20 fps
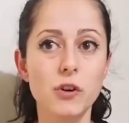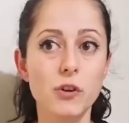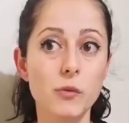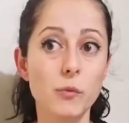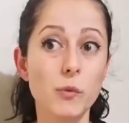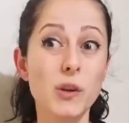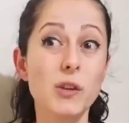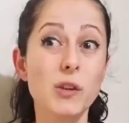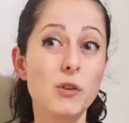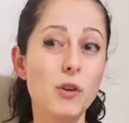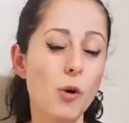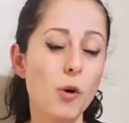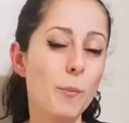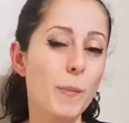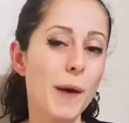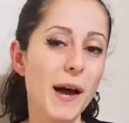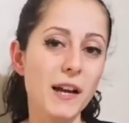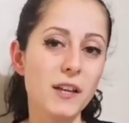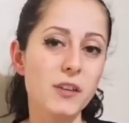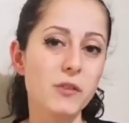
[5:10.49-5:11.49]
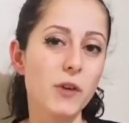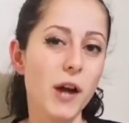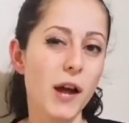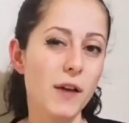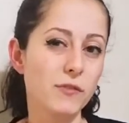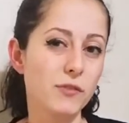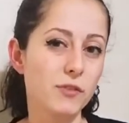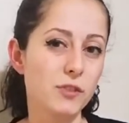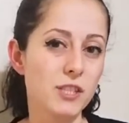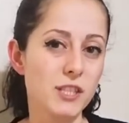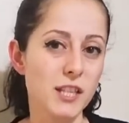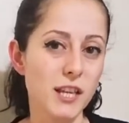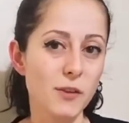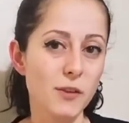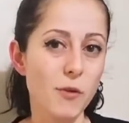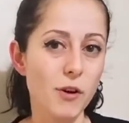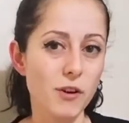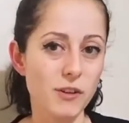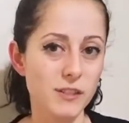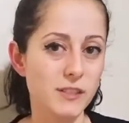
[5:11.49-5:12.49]
when you go back, you have to stay
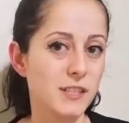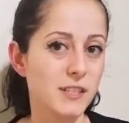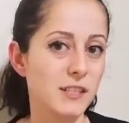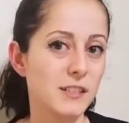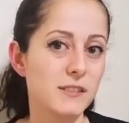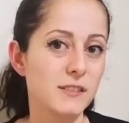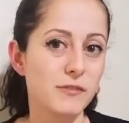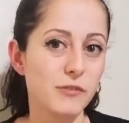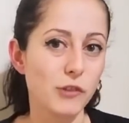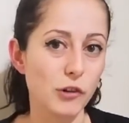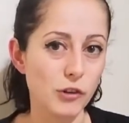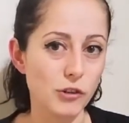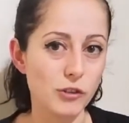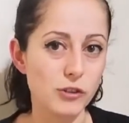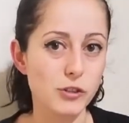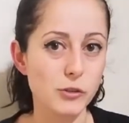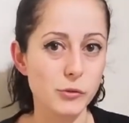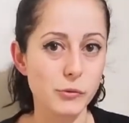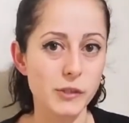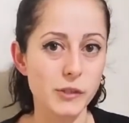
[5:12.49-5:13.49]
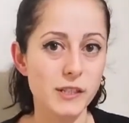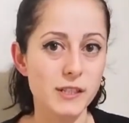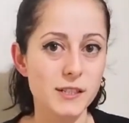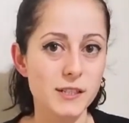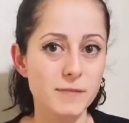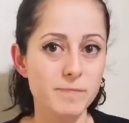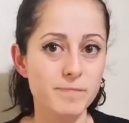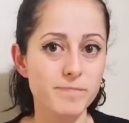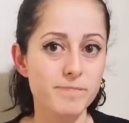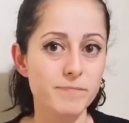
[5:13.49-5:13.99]
quarantined for 2 weeks.